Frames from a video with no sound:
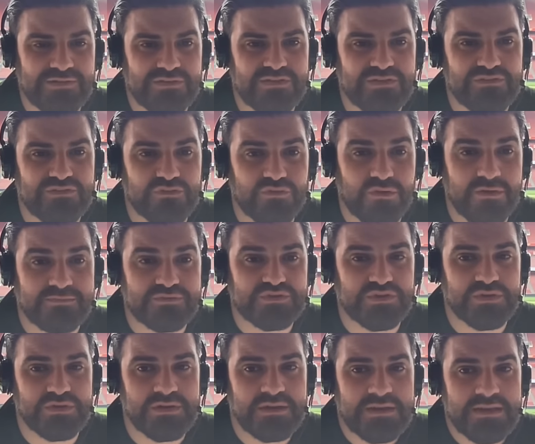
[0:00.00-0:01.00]
the
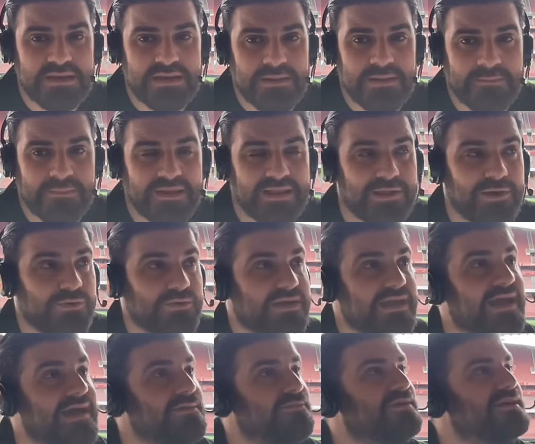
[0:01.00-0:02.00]
description below.
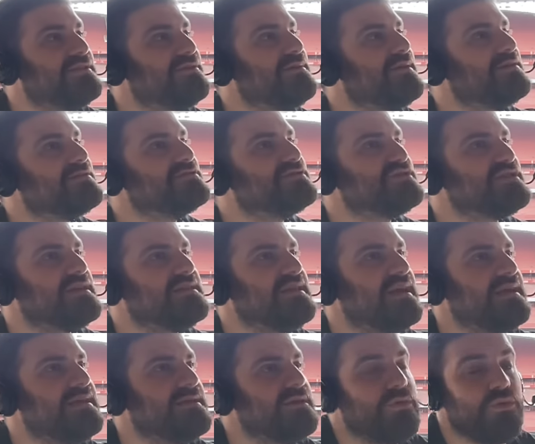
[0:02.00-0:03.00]
Can we do it on
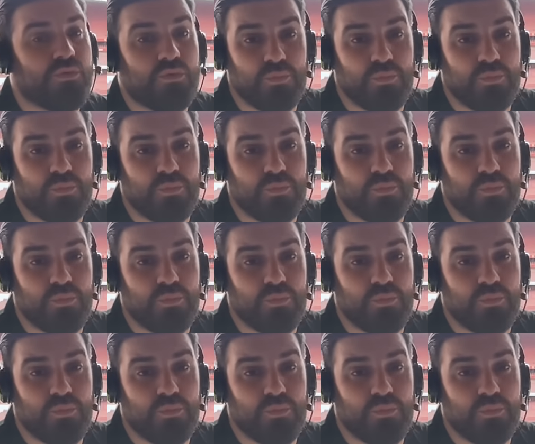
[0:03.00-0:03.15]
Sunday?